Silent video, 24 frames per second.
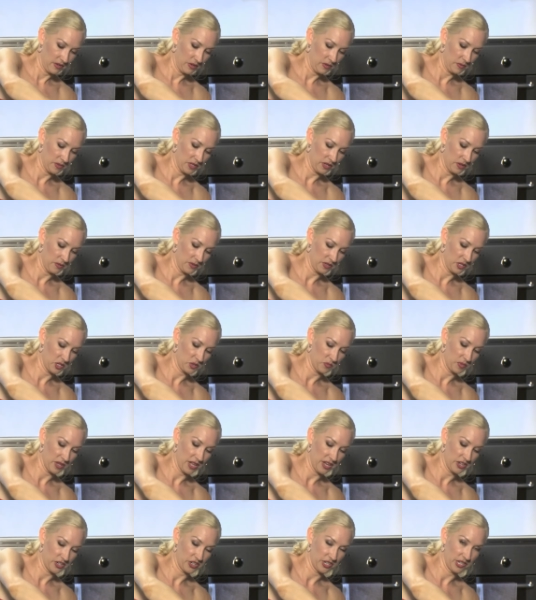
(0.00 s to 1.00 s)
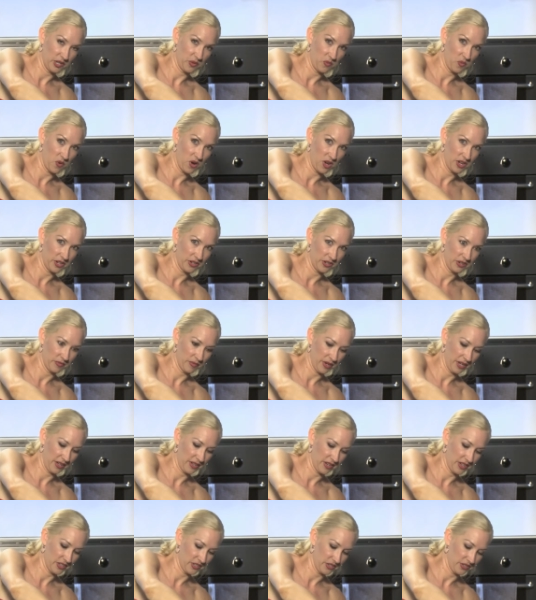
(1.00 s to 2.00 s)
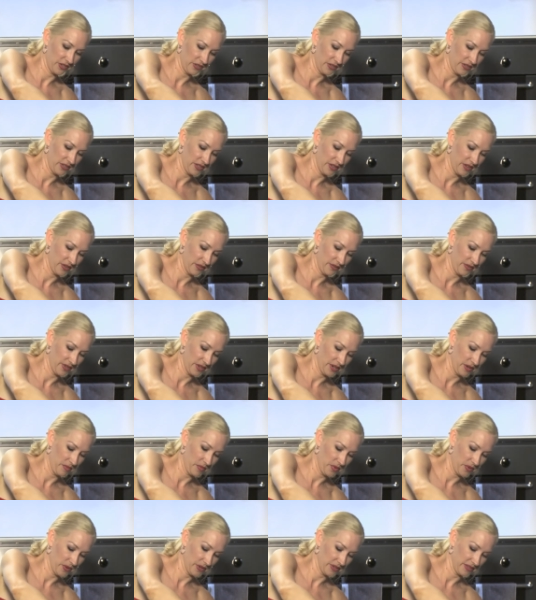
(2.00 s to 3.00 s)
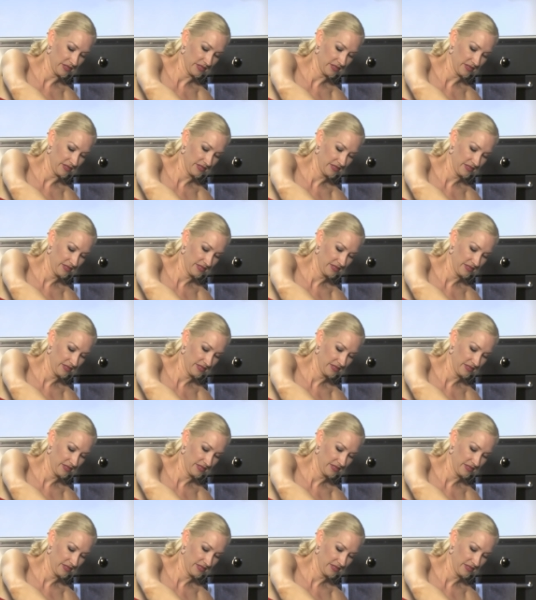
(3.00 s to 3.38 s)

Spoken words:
Oops, I don't wanna splash any water in my custard though, very important.